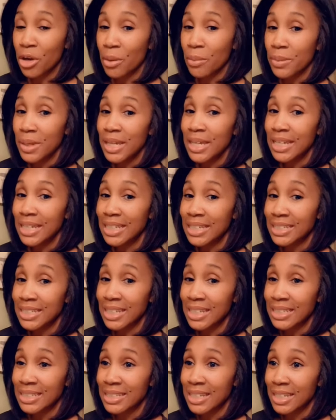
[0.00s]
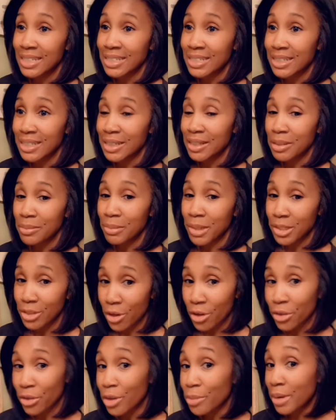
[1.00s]
It takes Destiny, my daughter, and
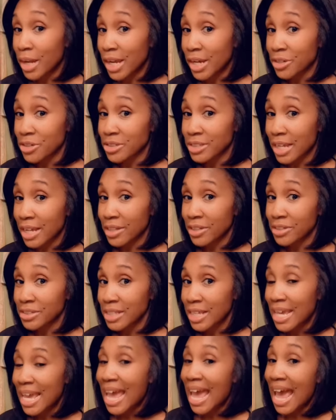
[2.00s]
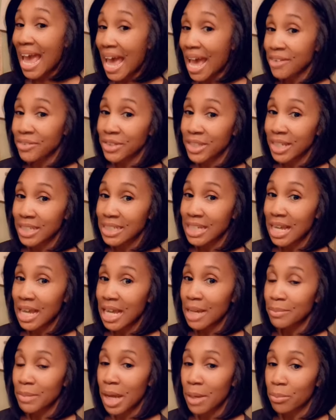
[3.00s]
my hairstylist half of that time. I'm
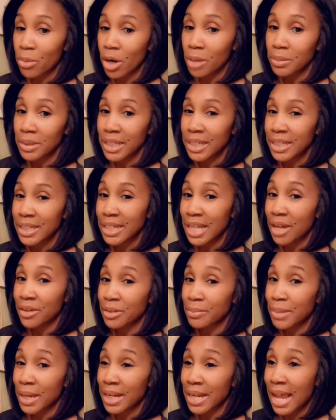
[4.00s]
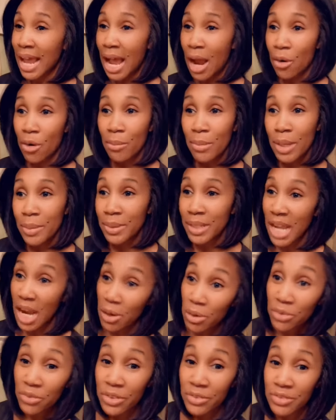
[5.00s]
probably in and out in about an hour, maybe an hour
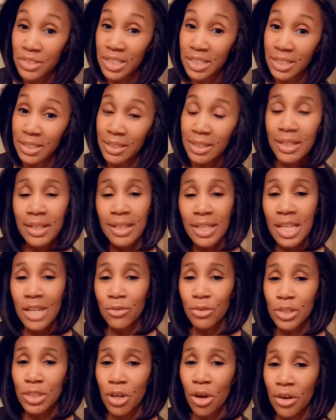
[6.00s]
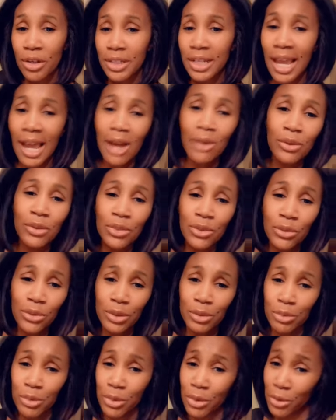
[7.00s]
15, if we're talking an hour 30 with
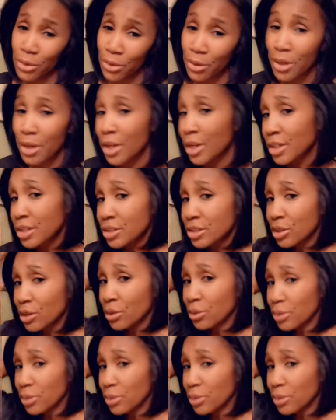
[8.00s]
her. So